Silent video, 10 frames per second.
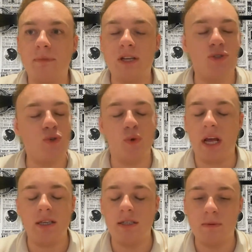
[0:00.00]
It's so
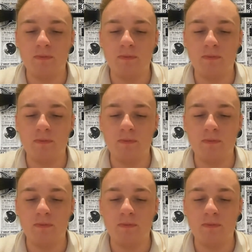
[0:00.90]
nice.